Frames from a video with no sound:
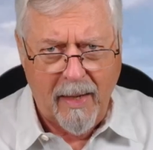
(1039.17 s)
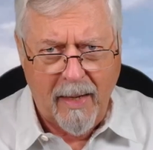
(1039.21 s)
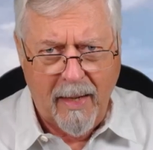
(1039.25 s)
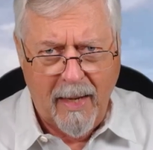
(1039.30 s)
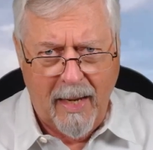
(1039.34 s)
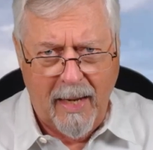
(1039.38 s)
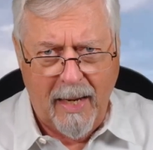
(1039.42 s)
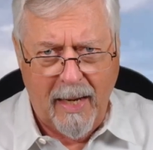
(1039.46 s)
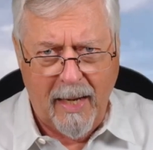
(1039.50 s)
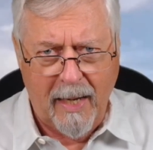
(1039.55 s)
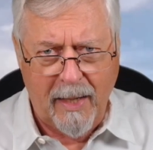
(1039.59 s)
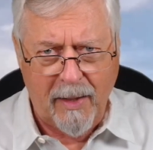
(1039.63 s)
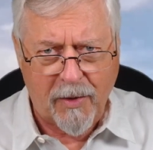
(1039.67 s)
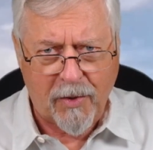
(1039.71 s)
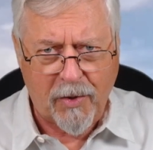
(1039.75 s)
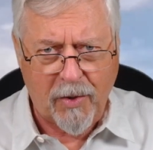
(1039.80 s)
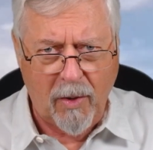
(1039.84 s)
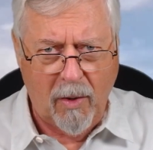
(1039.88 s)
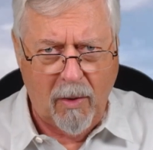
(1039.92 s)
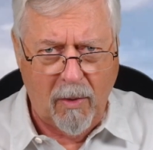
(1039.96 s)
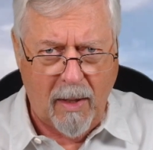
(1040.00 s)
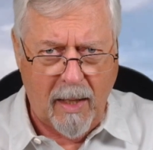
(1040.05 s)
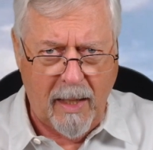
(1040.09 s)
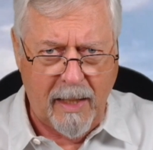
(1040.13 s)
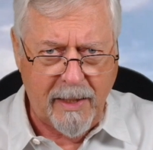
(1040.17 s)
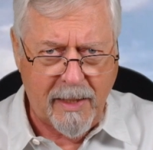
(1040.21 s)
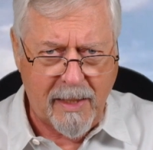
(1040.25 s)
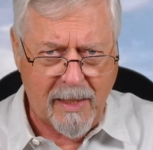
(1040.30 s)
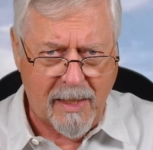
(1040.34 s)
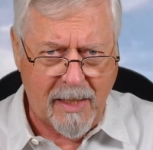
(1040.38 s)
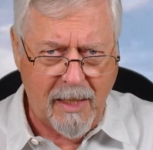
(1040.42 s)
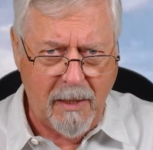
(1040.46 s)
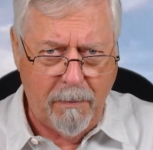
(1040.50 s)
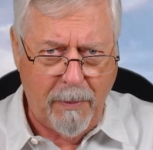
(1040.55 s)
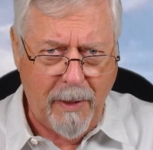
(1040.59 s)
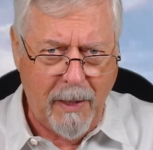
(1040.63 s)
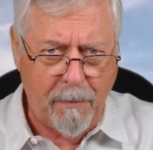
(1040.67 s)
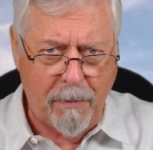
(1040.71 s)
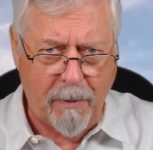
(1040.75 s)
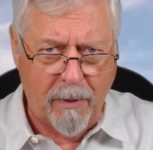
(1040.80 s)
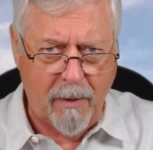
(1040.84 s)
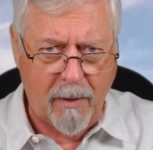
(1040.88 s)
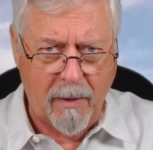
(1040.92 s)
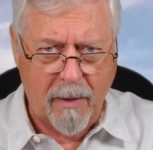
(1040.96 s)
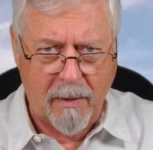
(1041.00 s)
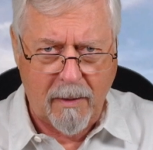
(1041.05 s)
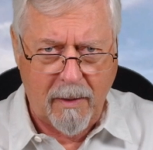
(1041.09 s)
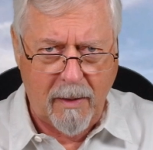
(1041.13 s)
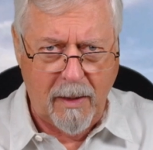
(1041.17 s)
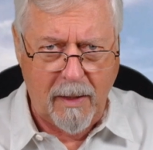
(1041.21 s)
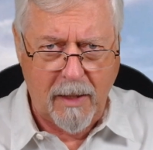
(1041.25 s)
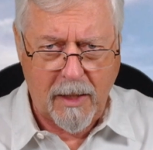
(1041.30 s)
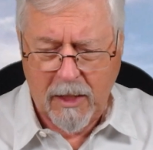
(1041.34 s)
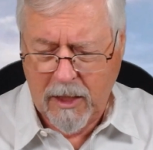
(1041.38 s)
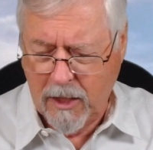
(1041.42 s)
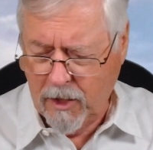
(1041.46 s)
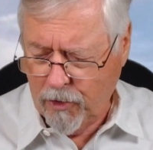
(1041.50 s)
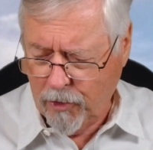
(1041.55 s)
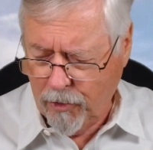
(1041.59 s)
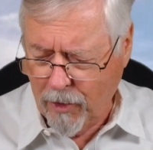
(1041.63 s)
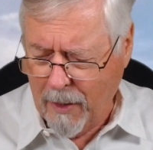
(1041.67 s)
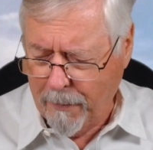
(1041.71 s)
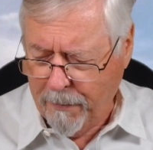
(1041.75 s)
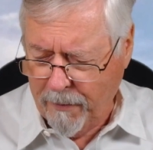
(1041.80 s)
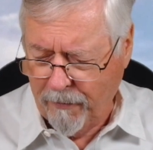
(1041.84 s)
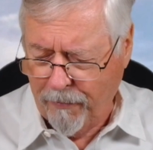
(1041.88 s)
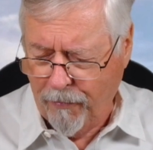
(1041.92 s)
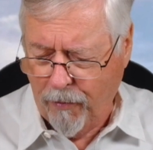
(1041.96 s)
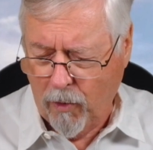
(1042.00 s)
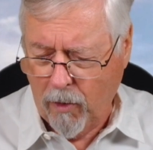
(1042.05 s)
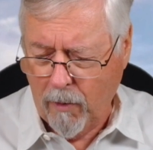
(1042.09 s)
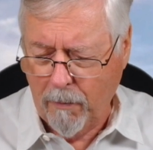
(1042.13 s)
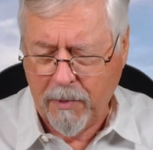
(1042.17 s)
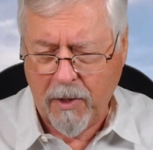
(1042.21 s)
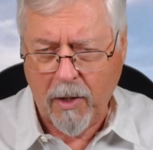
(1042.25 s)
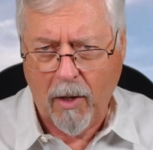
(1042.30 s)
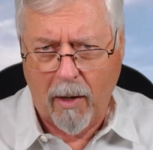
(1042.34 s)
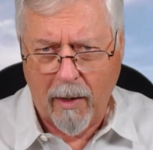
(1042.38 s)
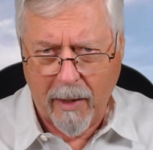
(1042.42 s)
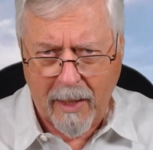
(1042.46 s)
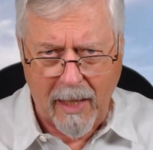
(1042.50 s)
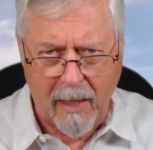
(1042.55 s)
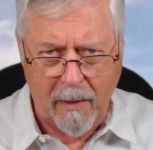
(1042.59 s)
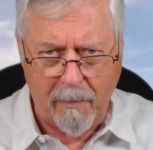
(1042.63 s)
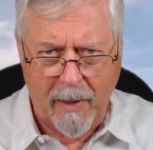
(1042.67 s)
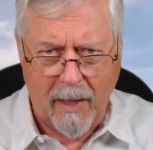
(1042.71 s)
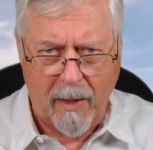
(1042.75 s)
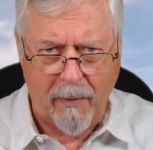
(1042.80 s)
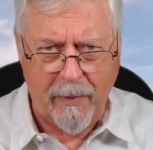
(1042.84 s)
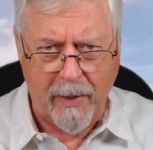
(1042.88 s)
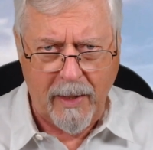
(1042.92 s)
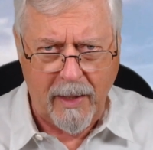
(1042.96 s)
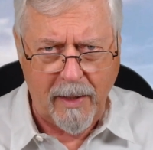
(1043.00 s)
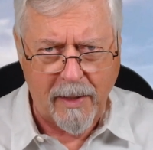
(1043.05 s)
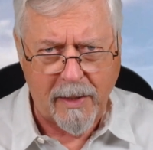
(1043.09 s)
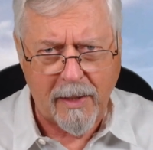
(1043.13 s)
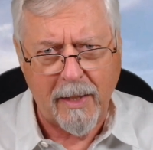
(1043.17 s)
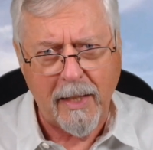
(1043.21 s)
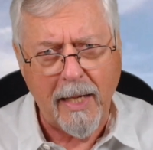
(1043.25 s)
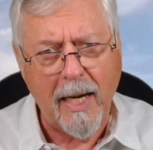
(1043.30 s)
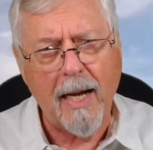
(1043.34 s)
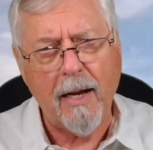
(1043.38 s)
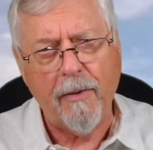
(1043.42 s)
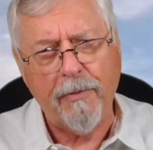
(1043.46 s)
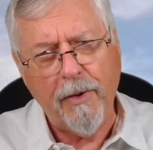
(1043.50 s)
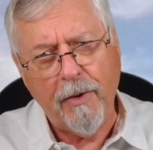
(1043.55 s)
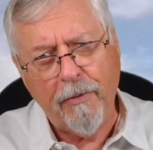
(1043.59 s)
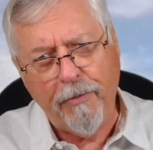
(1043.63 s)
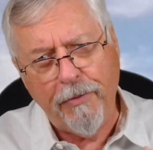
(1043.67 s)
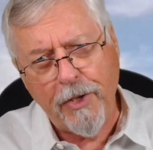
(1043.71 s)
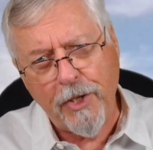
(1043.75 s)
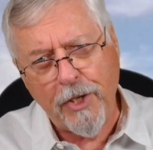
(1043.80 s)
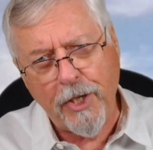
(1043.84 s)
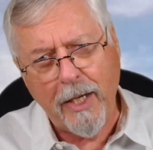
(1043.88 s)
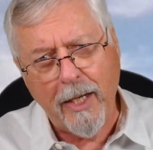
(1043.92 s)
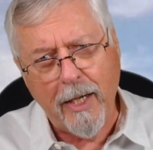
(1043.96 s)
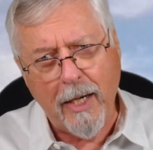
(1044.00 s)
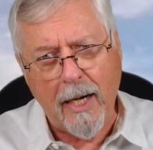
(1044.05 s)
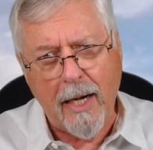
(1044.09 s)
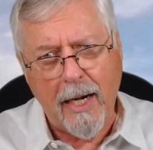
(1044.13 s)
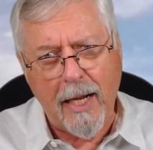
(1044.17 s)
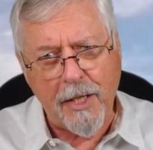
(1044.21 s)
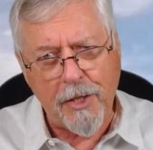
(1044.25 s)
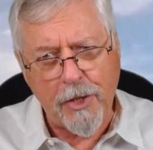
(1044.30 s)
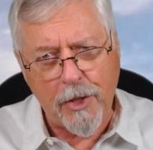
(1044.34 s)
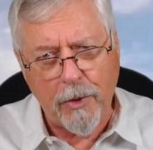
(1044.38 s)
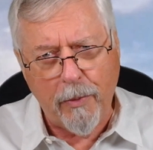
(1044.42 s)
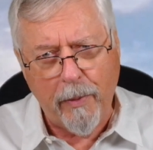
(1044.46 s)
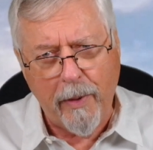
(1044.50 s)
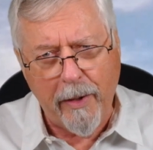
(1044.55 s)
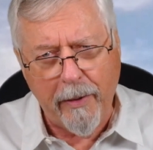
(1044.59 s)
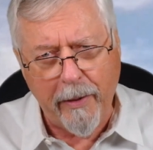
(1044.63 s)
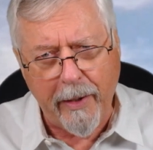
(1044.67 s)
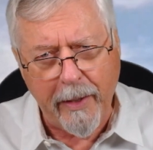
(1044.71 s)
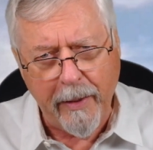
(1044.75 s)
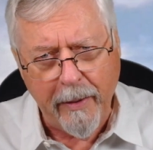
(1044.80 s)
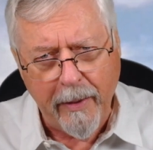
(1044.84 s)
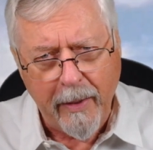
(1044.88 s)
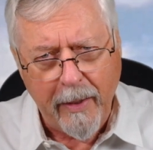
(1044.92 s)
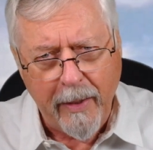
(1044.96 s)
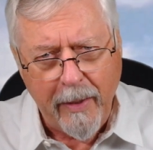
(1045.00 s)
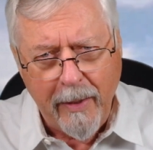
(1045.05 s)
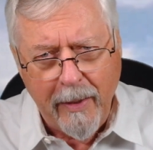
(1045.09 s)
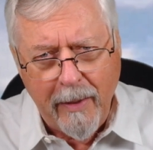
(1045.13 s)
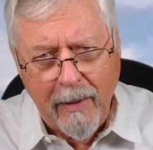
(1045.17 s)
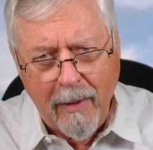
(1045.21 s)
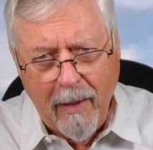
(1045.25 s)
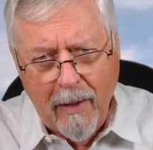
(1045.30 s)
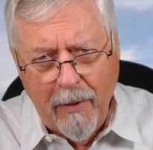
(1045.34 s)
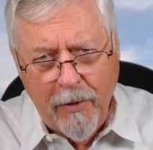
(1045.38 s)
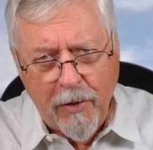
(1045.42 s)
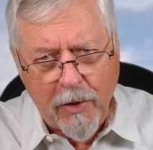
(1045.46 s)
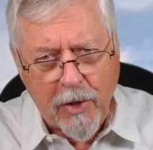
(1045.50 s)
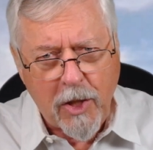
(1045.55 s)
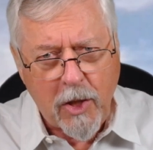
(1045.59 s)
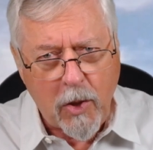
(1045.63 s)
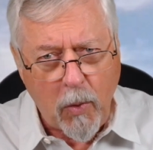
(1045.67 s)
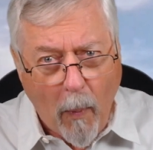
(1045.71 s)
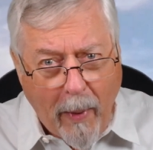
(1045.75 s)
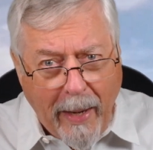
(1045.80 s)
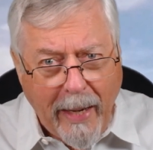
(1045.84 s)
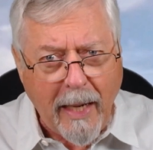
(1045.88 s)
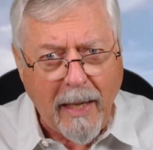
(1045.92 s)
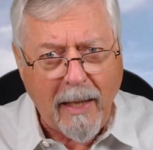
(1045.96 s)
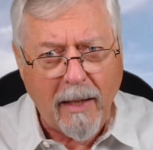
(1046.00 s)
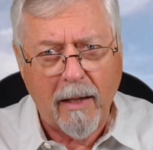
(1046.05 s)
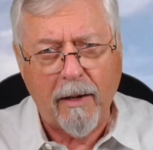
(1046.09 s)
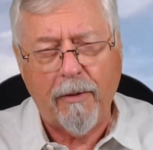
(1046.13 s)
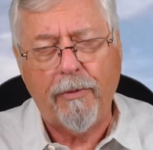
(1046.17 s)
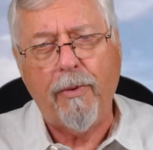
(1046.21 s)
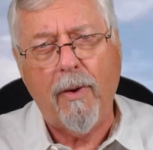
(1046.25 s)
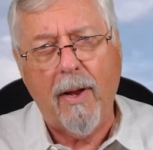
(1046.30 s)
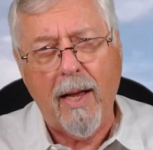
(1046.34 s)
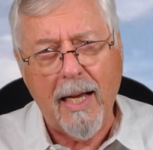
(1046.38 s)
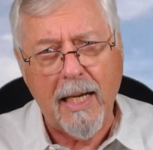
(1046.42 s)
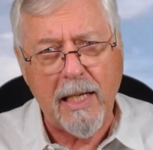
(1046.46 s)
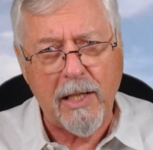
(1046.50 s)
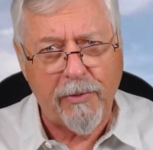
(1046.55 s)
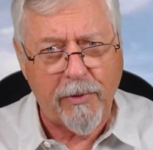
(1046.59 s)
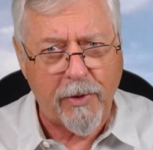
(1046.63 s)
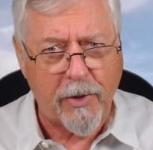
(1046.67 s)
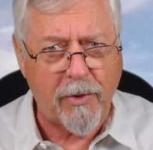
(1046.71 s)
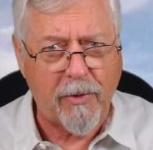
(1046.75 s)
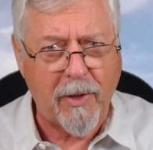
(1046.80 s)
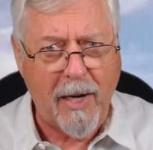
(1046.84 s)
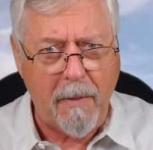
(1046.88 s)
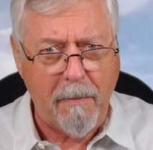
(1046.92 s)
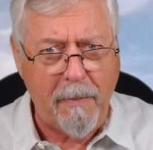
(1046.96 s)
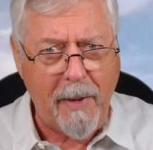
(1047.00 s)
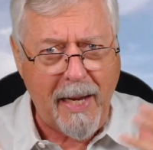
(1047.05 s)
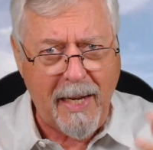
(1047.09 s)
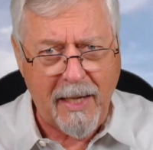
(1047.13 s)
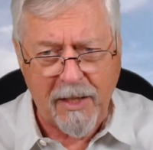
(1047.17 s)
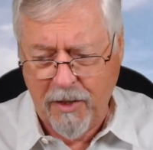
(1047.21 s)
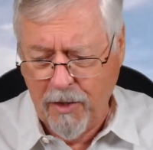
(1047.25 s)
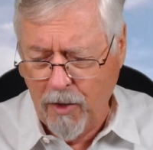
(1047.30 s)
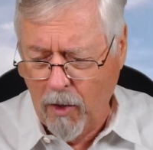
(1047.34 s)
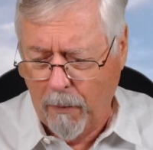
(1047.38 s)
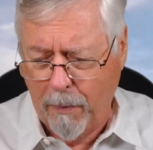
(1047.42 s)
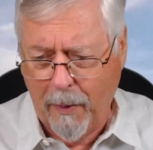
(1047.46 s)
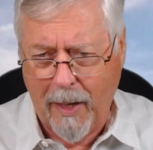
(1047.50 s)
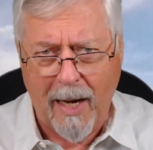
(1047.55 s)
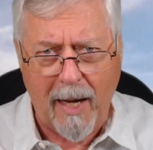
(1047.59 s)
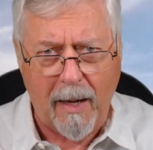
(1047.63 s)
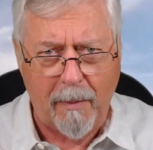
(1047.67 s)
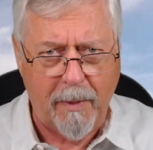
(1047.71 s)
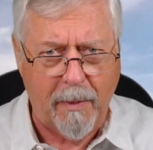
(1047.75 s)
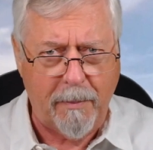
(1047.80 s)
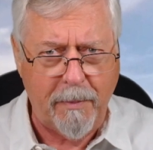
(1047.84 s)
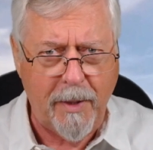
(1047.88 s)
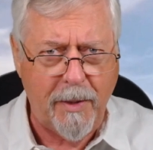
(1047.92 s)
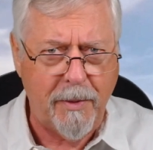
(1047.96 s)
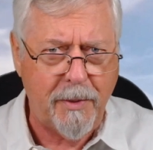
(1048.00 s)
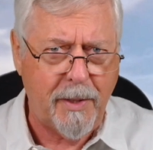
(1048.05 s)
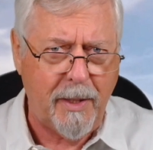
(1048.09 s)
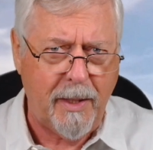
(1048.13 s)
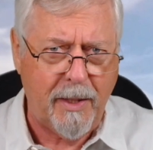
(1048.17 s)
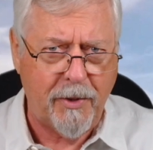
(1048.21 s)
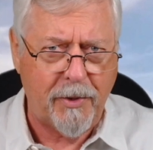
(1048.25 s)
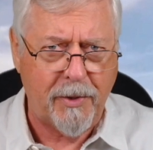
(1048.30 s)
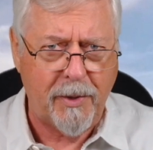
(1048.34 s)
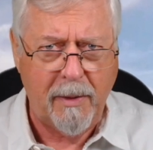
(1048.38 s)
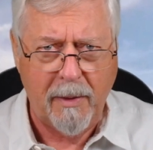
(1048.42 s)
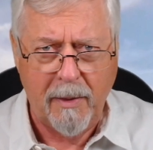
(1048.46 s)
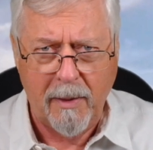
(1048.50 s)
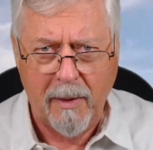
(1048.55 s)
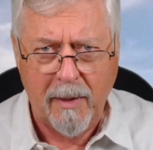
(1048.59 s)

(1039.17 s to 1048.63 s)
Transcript: And so I see people on the striper forum talking about these. And yeah, if they're fishing in an estuary and they're swinging their flies for striped bass, no problem, use this.